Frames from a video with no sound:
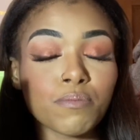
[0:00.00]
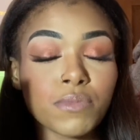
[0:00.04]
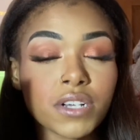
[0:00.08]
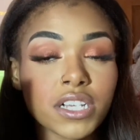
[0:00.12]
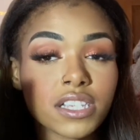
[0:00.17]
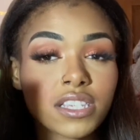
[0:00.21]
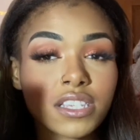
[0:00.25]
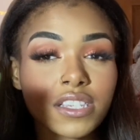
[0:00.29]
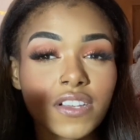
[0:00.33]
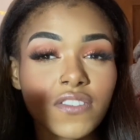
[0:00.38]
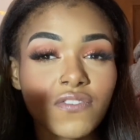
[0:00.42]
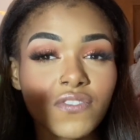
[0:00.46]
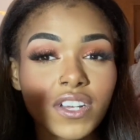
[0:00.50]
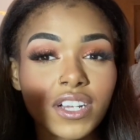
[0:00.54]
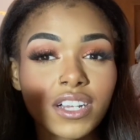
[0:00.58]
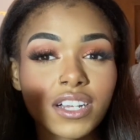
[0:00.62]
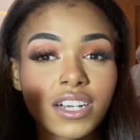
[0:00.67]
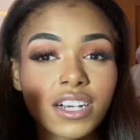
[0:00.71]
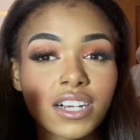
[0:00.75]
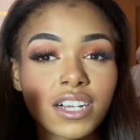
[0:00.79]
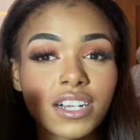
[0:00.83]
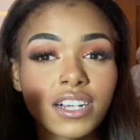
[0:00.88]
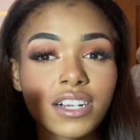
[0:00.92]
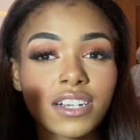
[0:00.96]

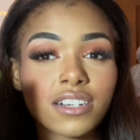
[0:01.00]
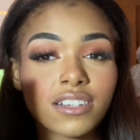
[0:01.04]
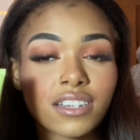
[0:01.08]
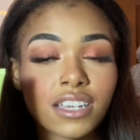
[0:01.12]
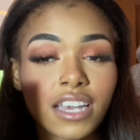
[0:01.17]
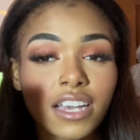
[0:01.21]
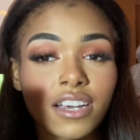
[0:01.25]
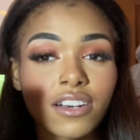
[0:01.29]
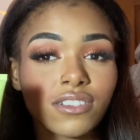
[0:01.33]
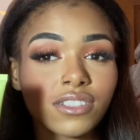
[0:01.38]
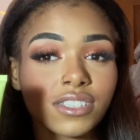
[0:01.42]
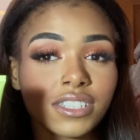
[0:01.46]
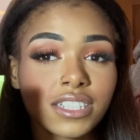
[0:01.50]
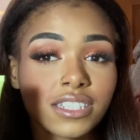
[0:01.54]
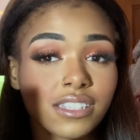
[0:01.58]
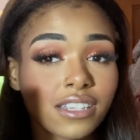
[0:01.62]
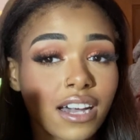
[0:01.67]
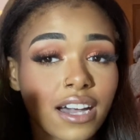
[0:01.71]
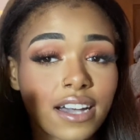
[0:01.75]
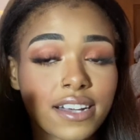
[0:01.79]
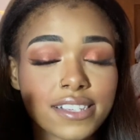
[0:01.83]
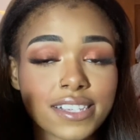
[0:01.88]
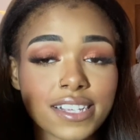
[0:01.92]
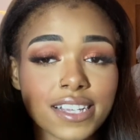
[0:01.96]
Pacifica Kale
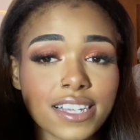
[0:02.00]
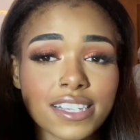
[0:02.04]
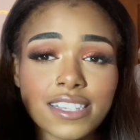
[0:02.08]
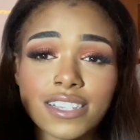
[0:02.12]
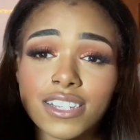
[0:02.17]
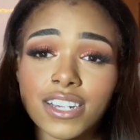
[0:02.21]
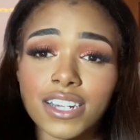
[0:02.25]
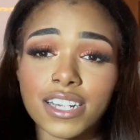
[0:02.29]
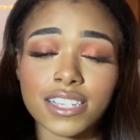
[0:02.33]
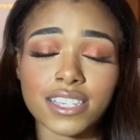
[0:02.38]
Detox cleanser.